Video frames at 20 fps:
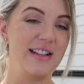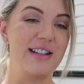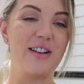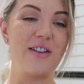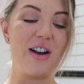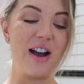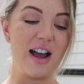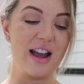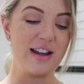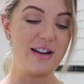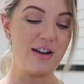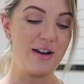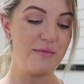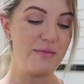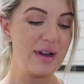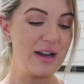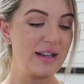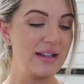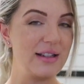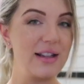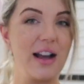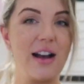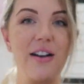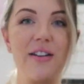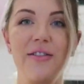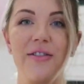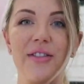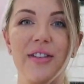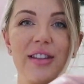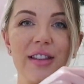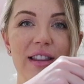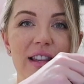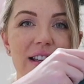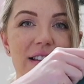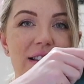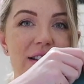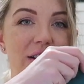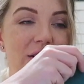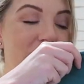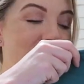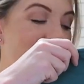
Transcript: So I got myself this